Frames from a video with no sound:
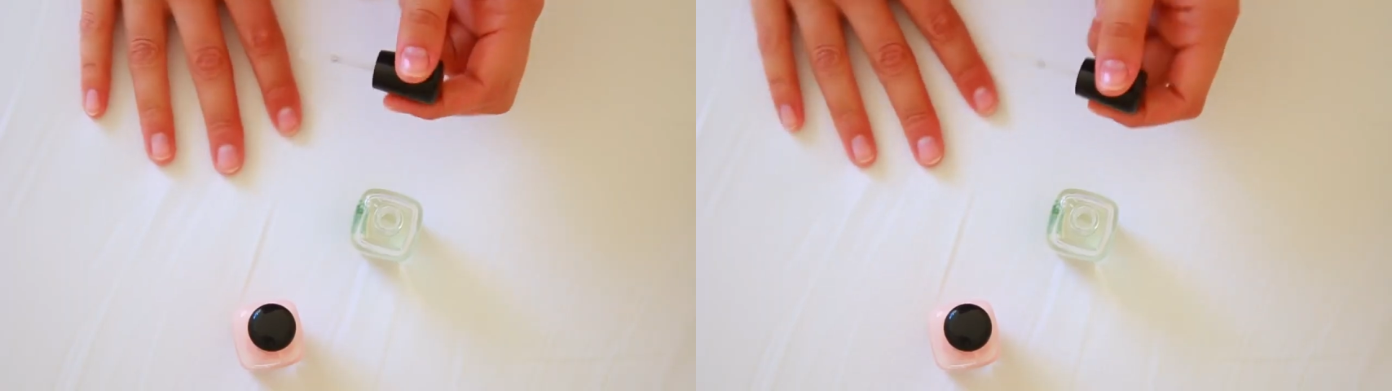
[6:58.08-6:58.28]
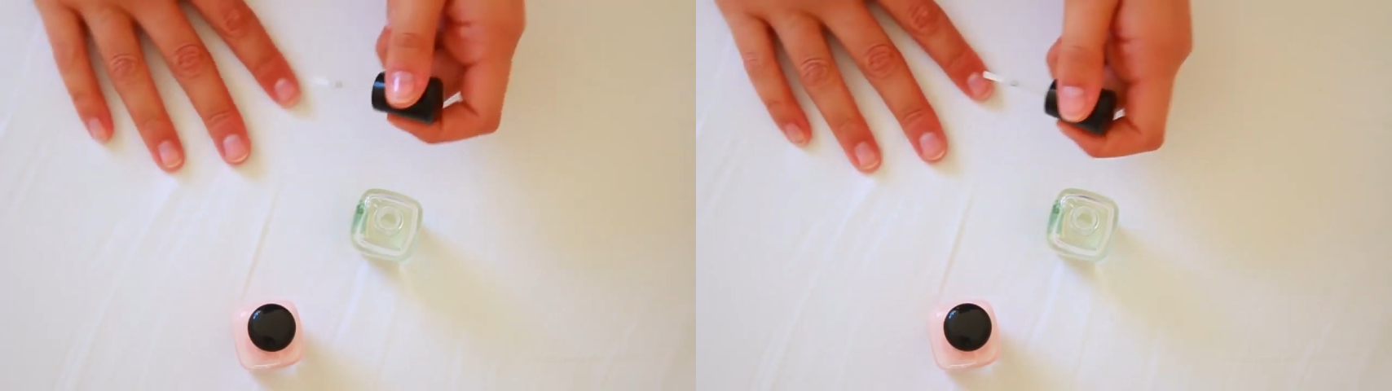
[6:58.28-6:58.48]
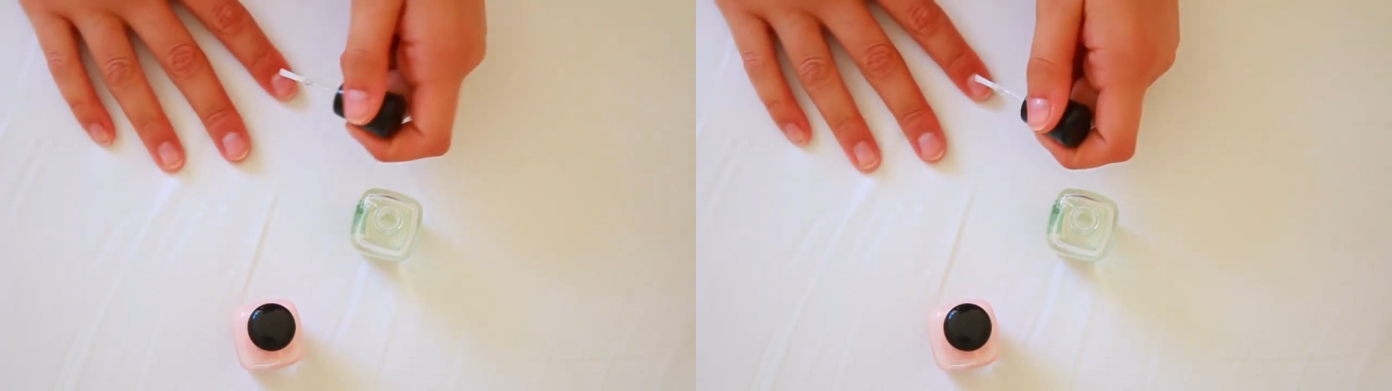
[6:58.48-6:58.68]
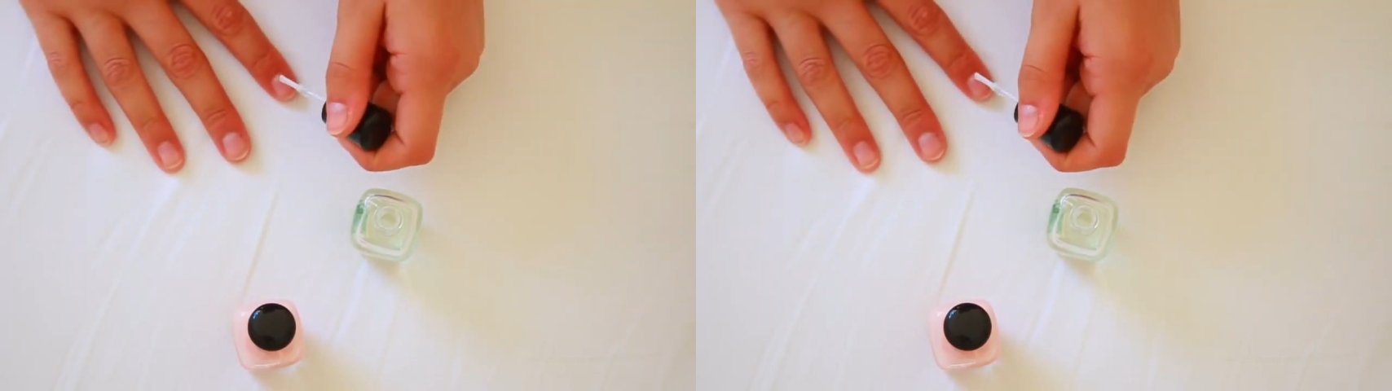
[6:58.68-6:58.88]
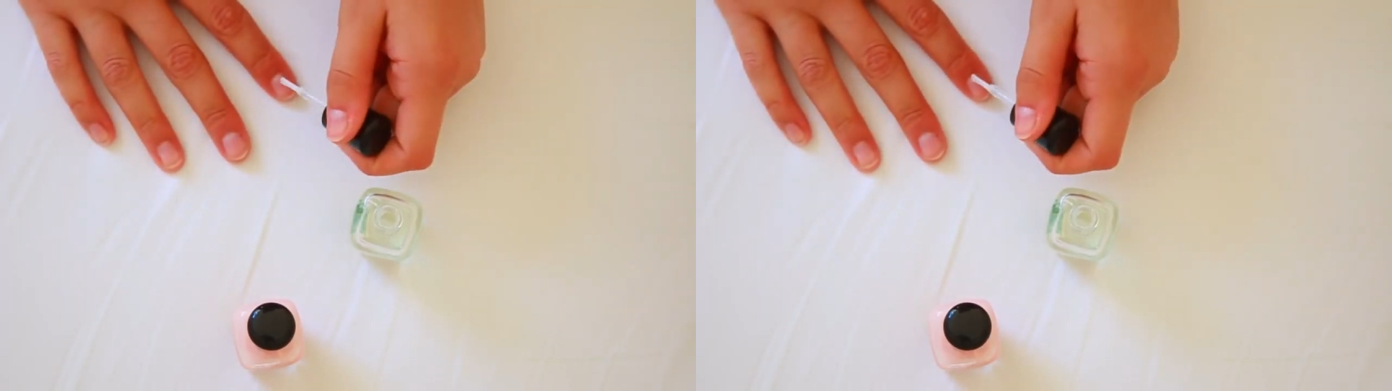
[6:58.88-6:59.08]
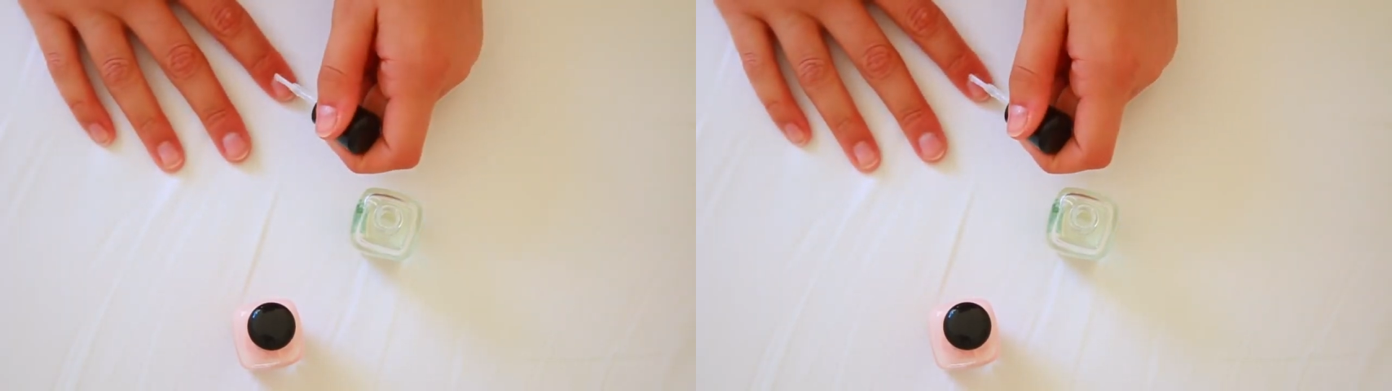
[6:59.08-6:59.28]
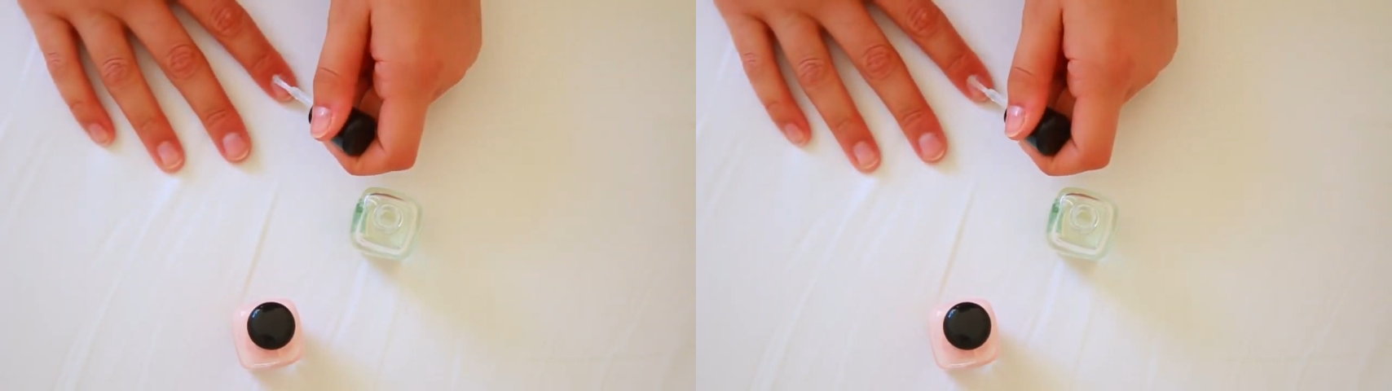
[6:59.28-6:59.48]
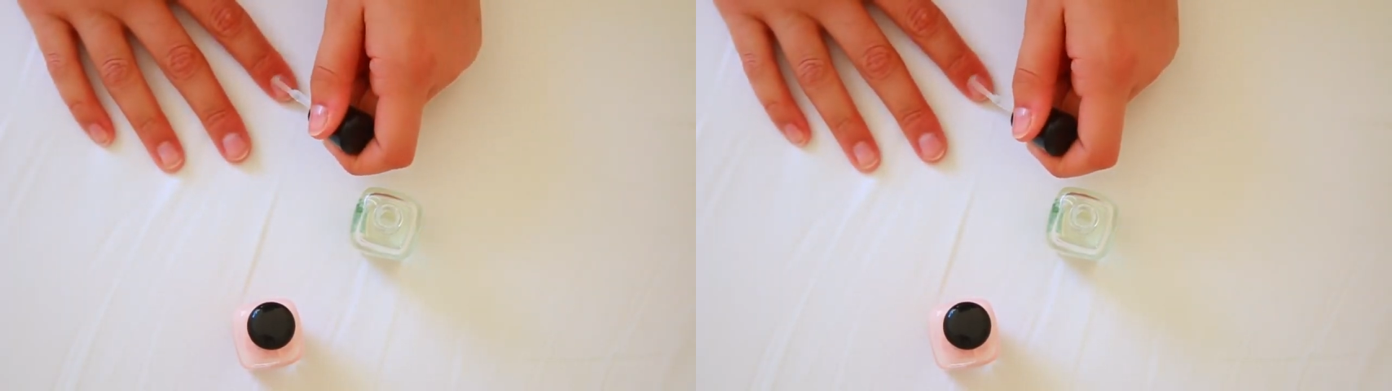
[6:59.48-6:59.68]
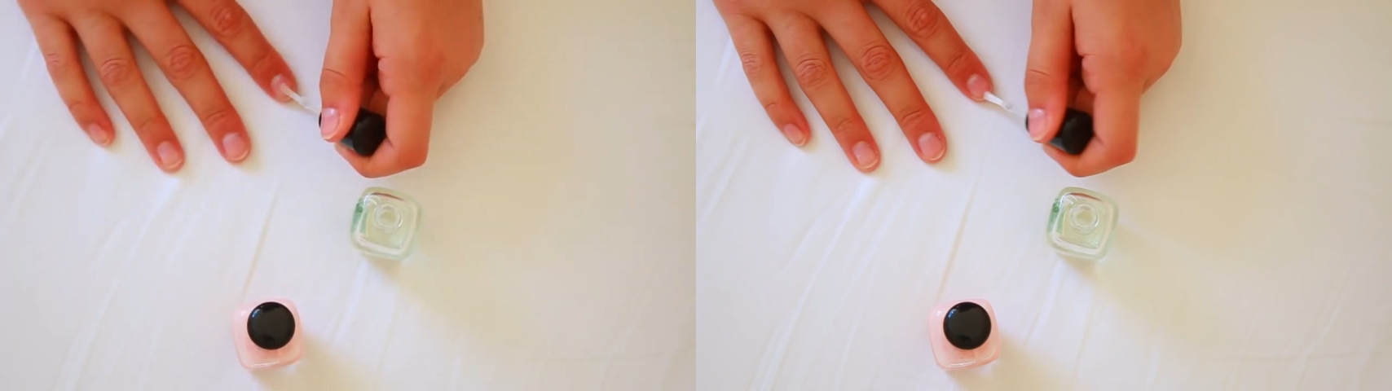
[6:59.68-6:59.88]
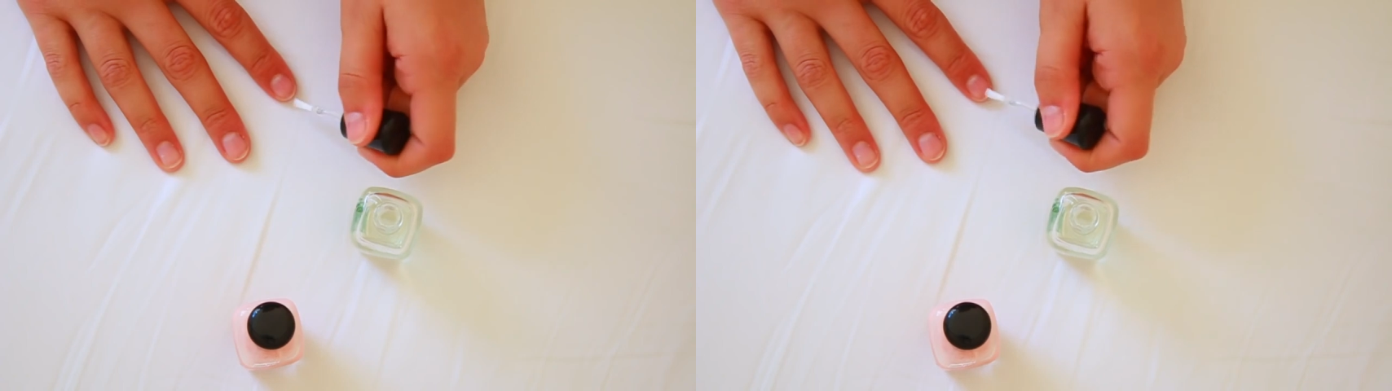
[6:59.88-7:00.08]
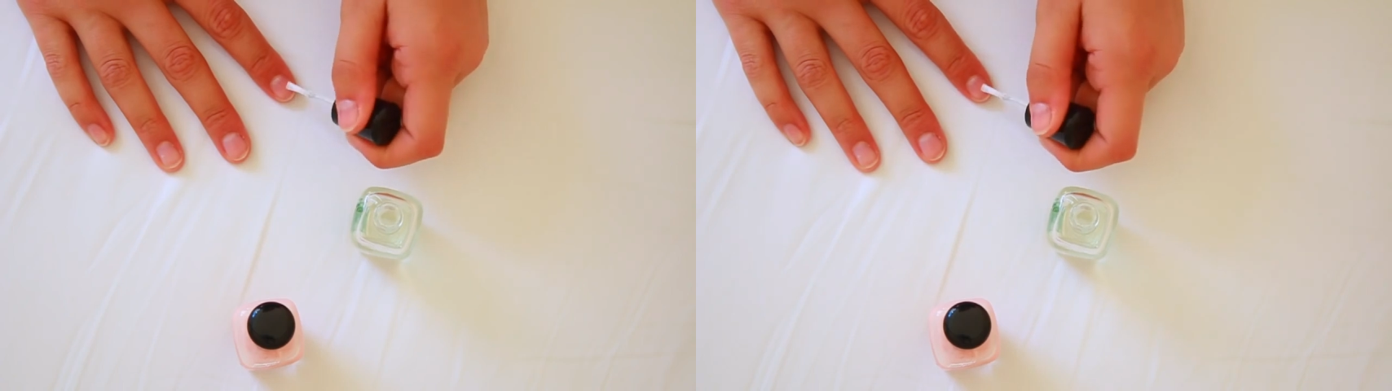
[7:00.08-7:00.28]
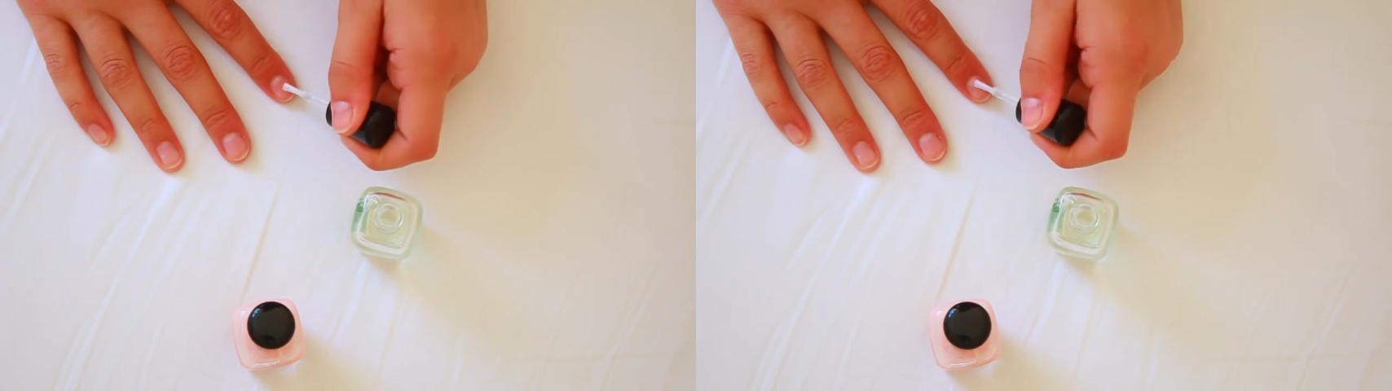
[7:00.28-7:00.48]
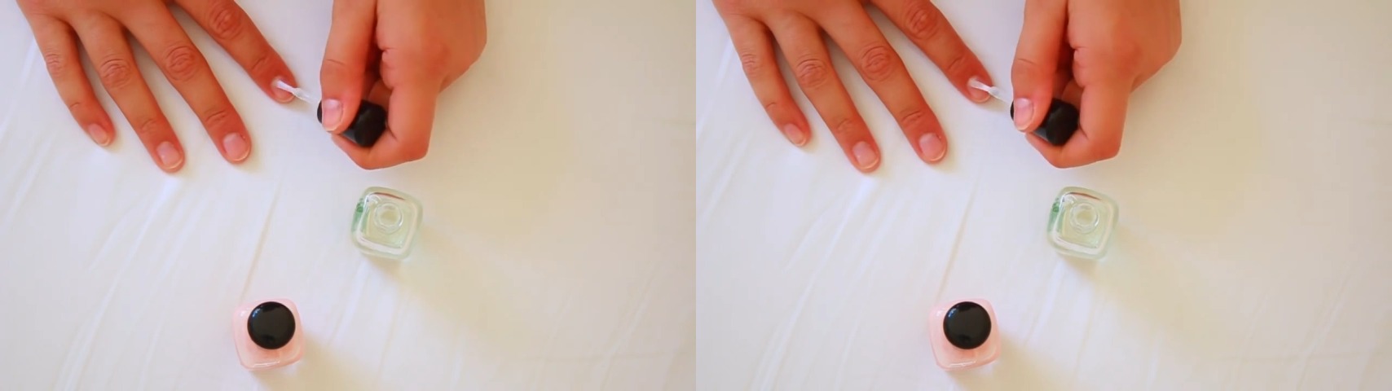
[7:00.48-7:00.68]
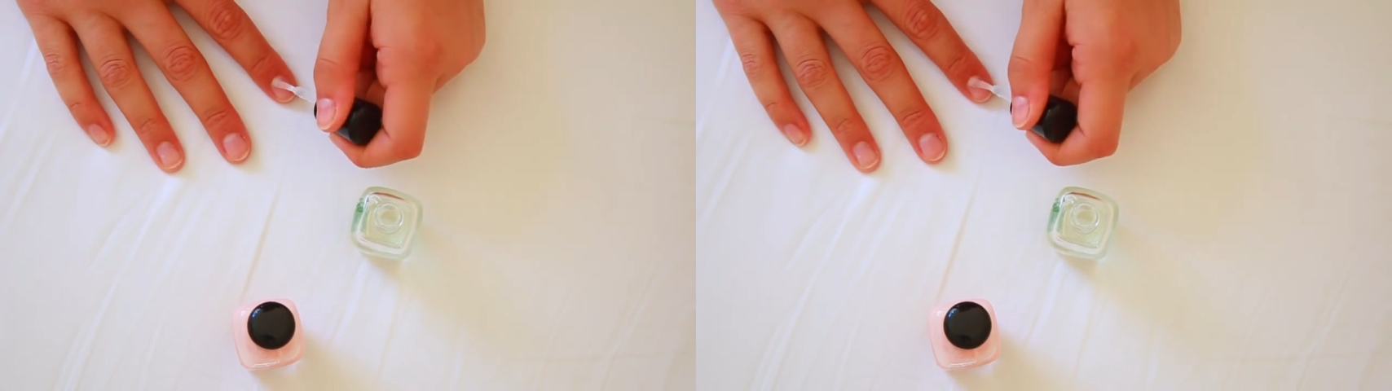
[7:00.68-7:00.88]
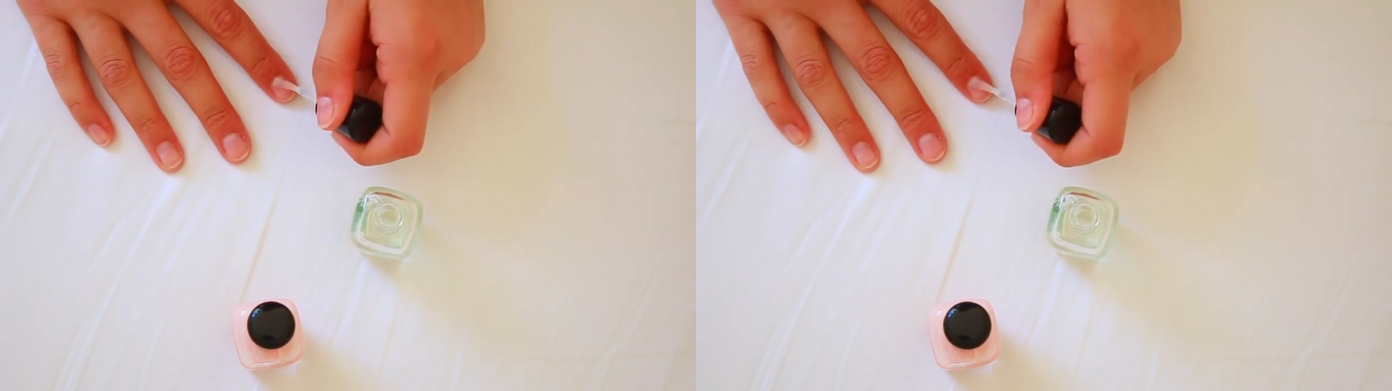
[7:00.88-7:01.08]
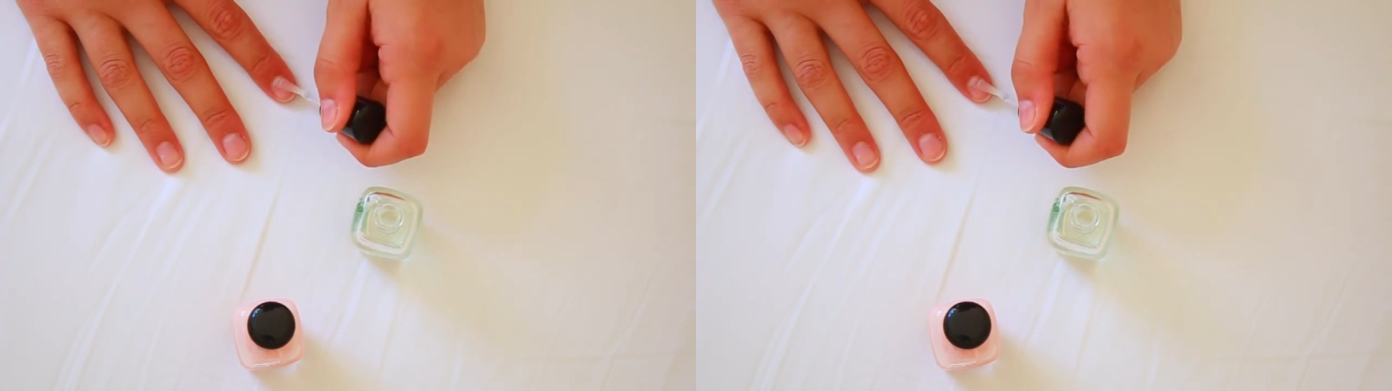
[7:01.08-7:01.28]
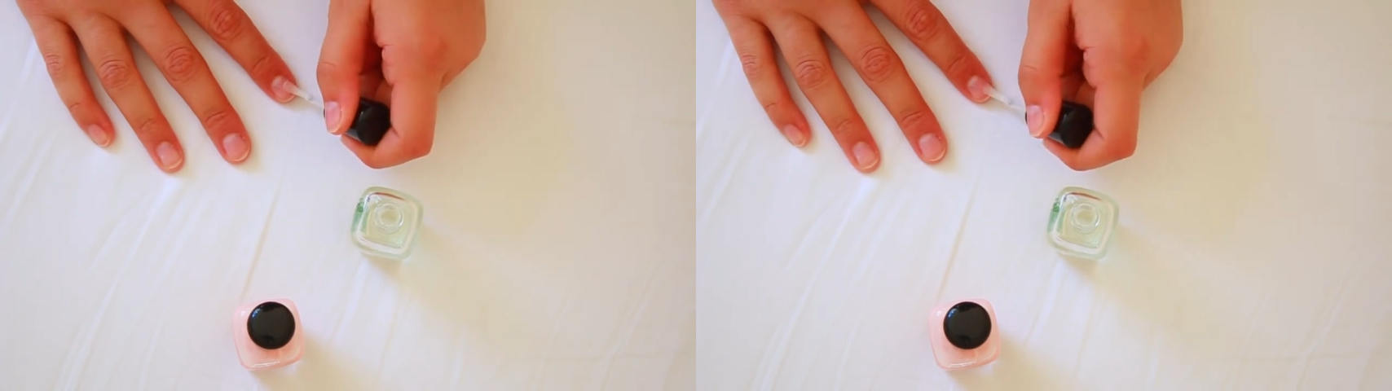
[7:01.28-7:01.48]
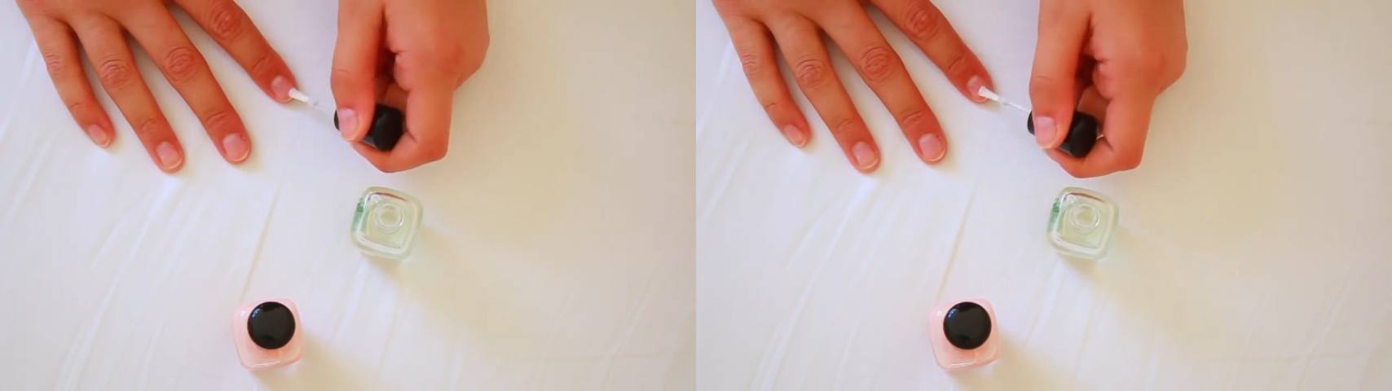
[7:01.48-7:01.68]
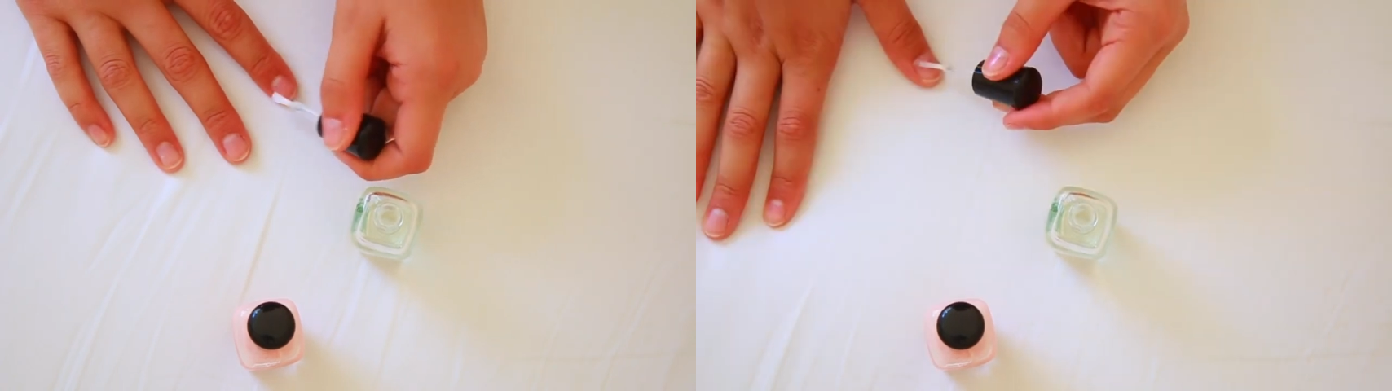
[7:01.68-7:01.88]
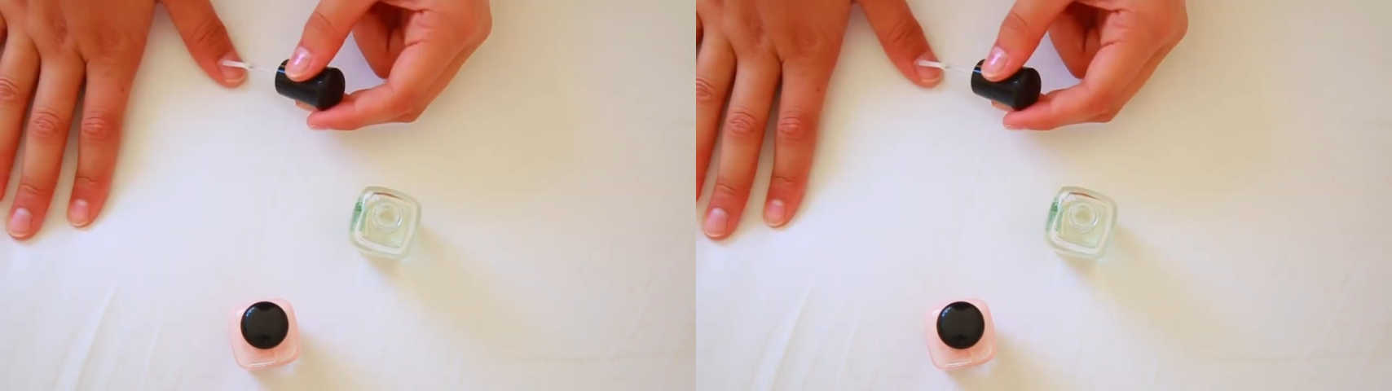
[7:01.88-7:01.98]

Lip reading: [unreadable: no face in view]